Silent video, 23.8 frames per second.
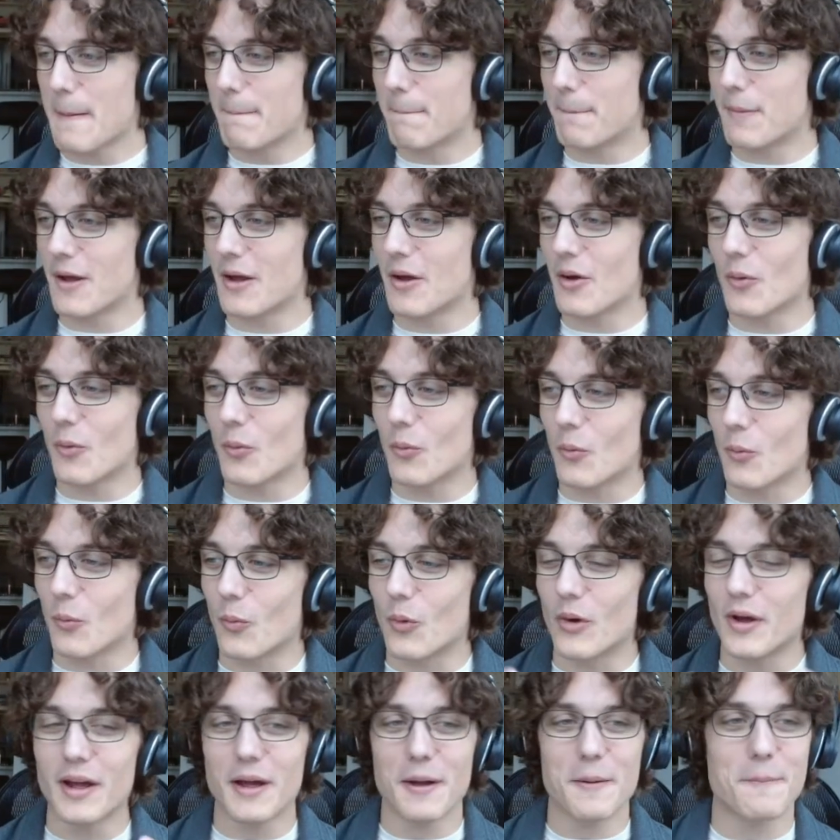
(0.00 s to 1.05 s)
But
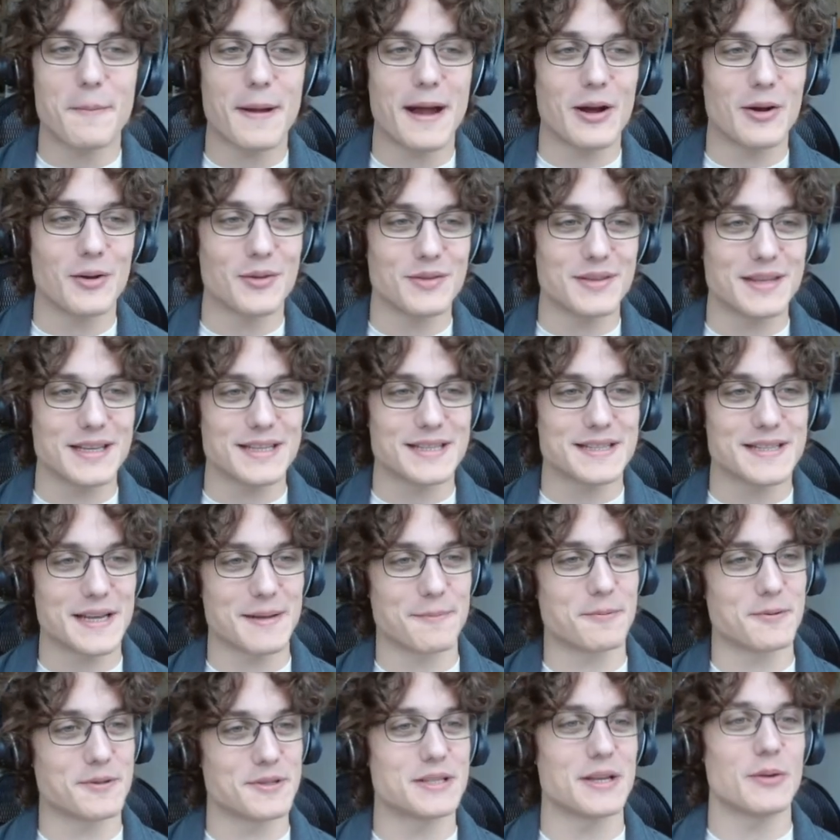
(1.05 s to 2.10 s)
what about the
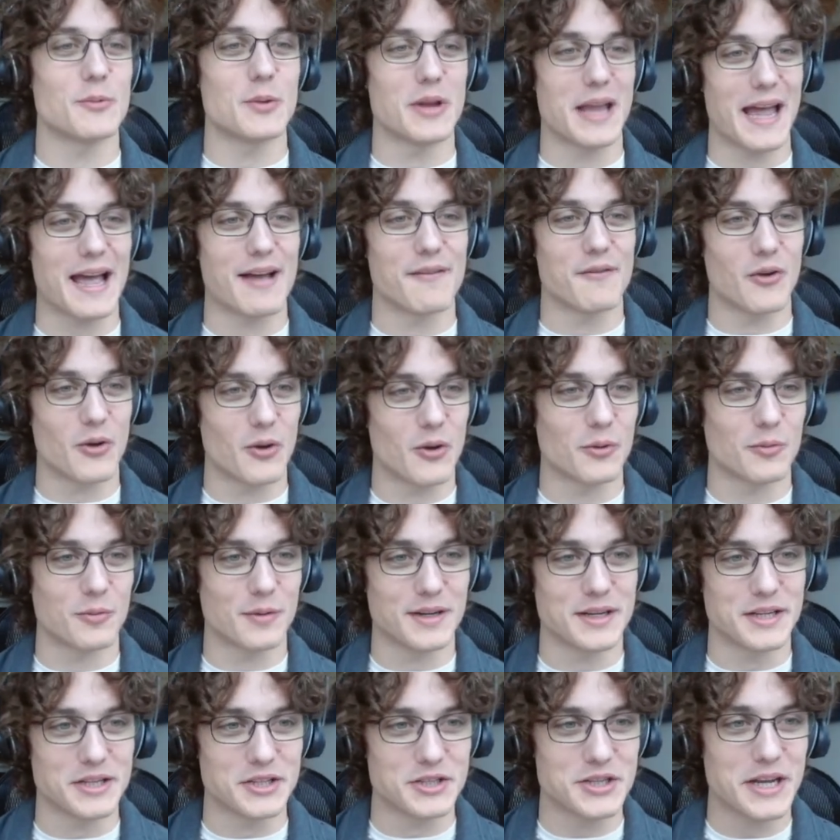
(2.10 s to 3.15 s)
samples that we have
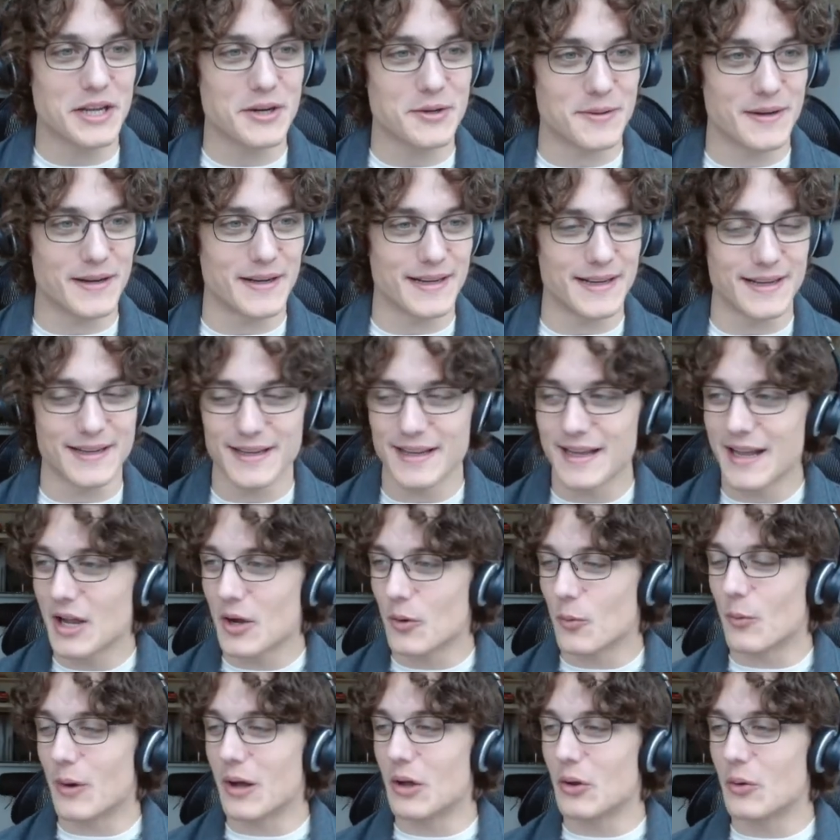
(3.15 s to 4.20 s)
already generated?
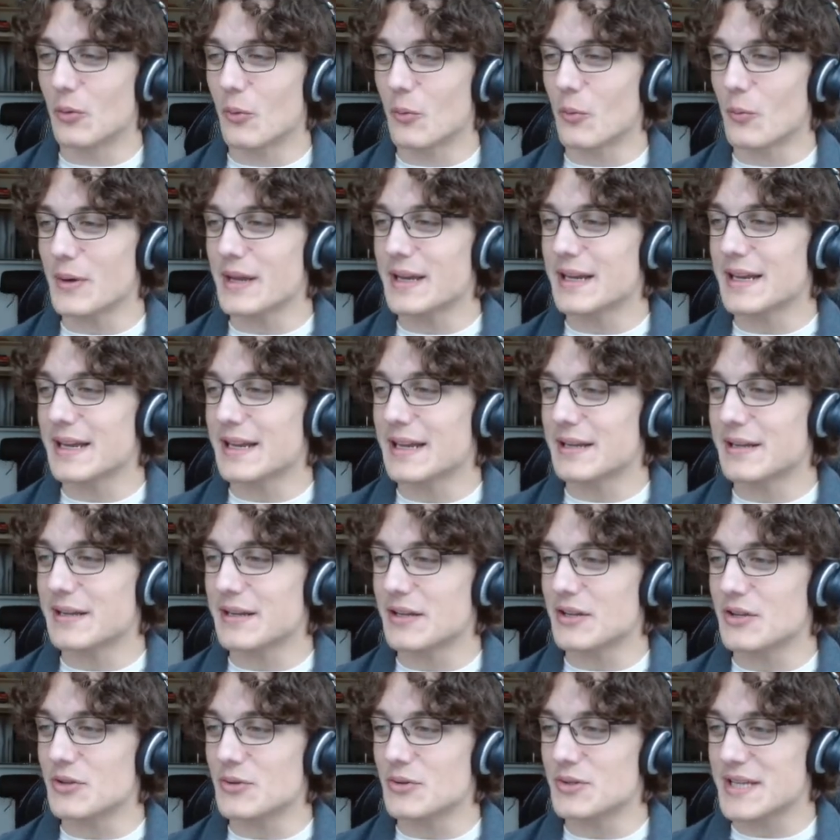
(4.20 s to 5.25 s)
Well, we can
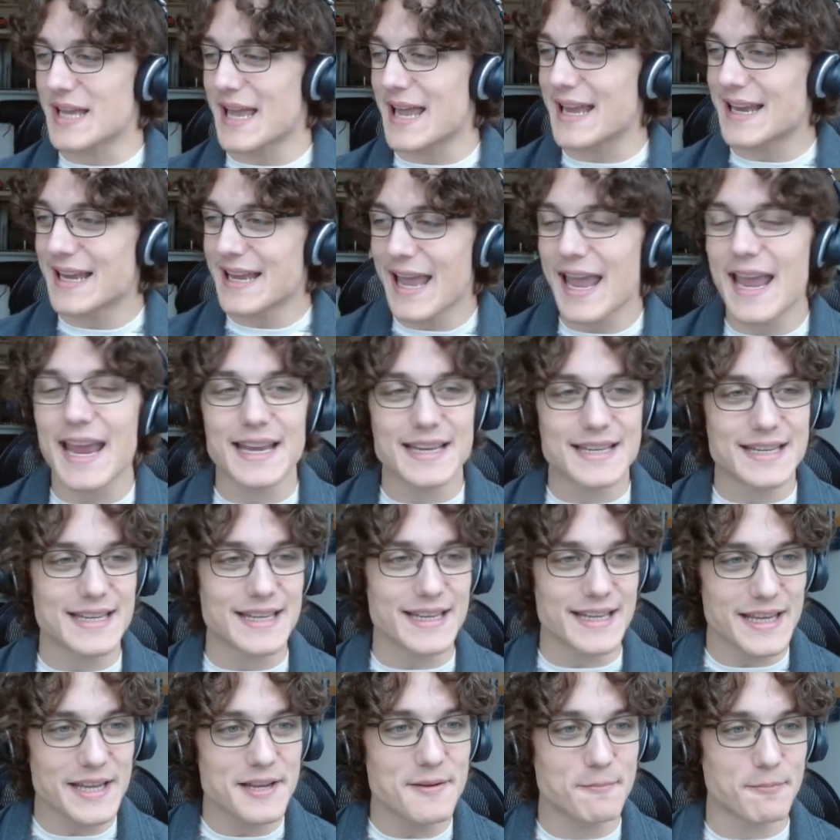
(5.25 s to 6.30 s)
use a
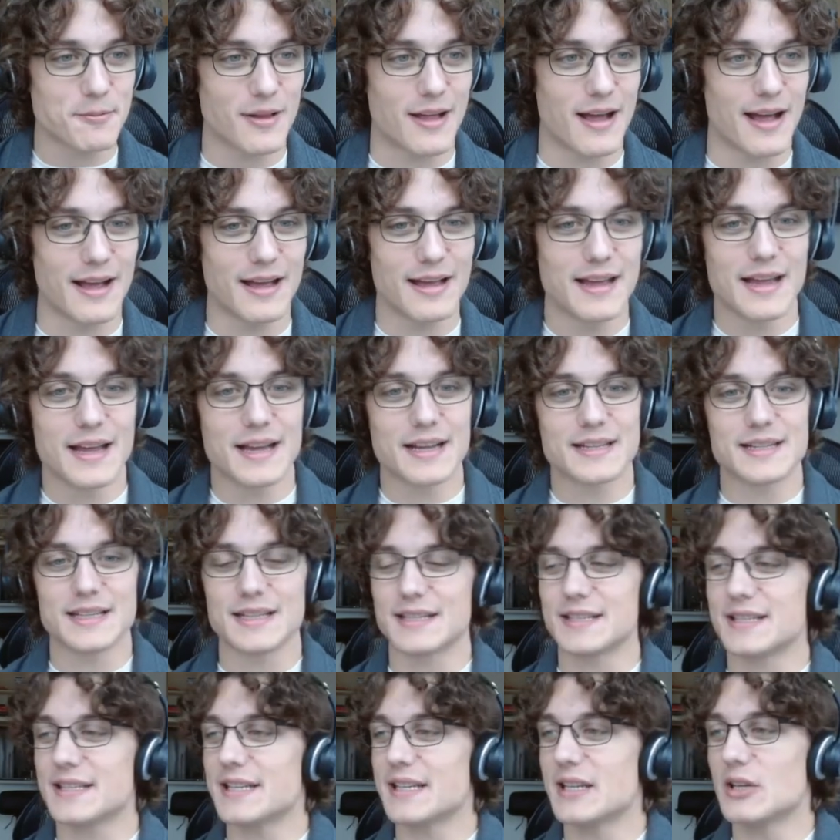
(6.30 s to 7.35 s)
KDE plot to
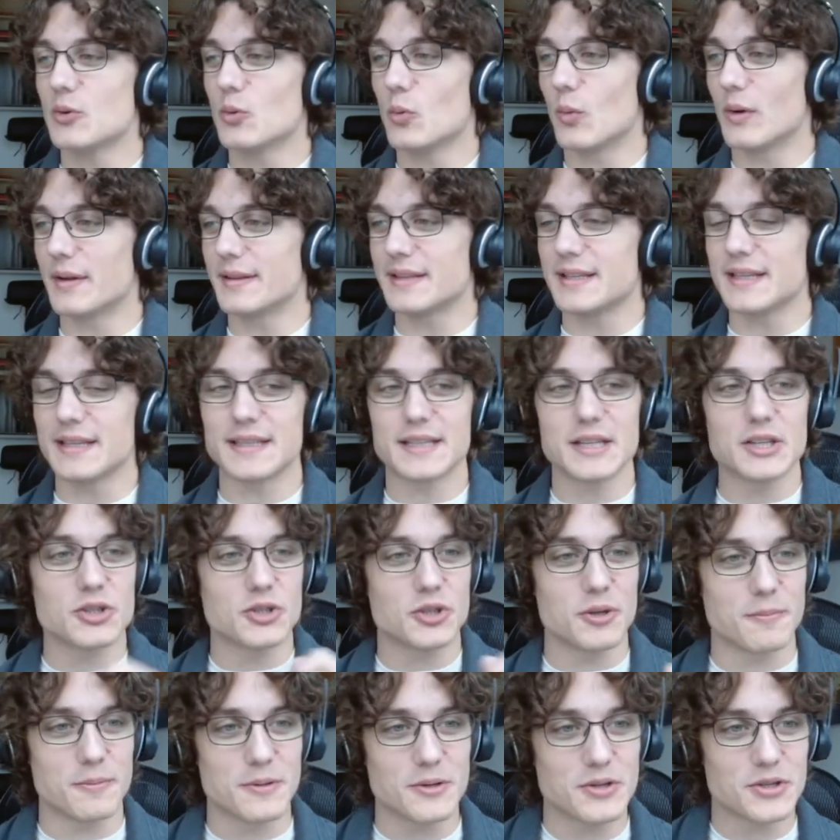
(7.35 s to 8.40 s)
see what the
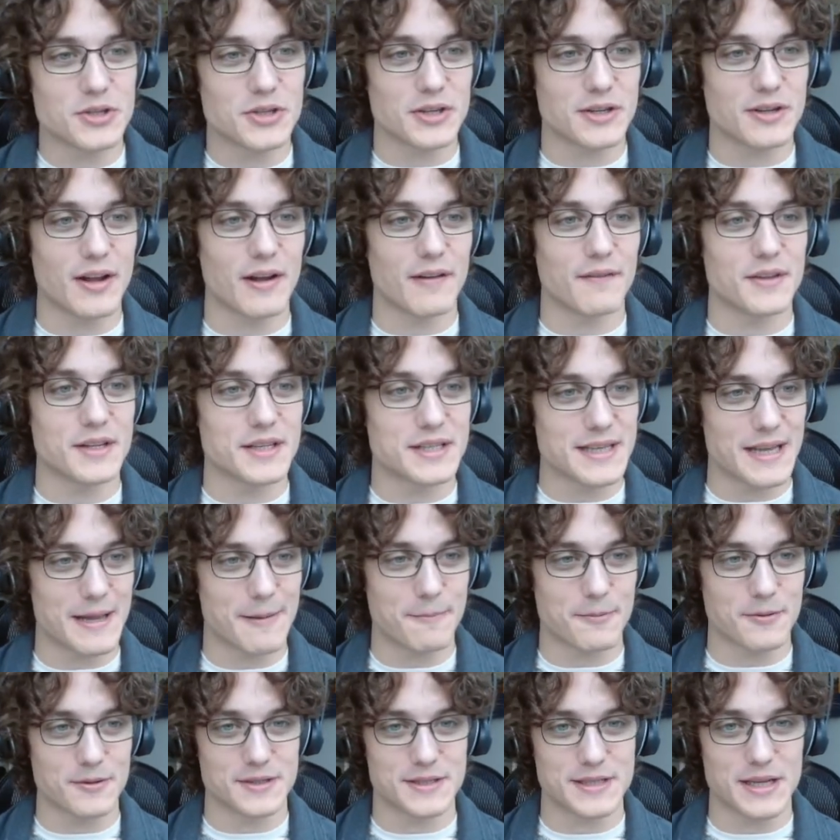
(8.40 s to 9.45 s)
distribution of the
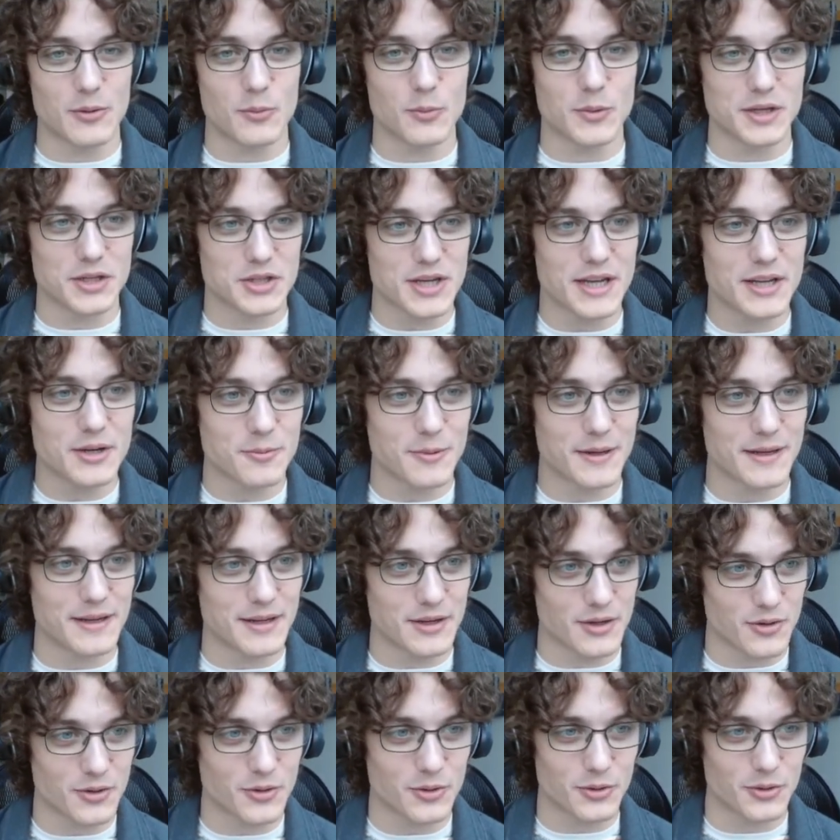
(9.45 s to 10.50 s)
samples that we
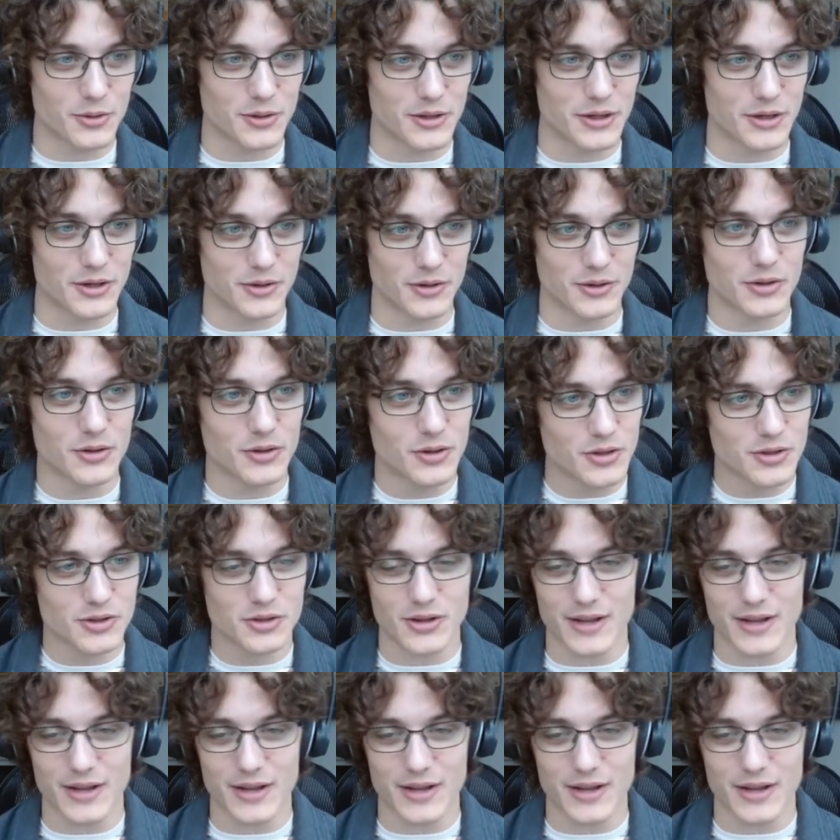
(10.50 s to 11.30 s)
generated earlier look